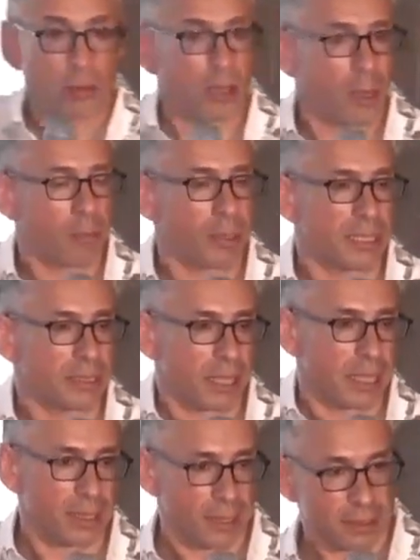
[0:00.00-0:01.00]
companies
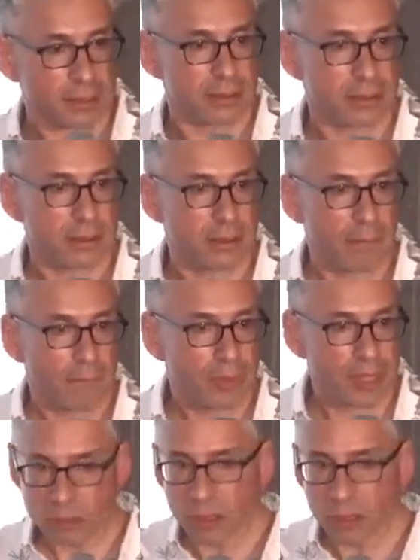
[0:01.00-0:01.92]
like this there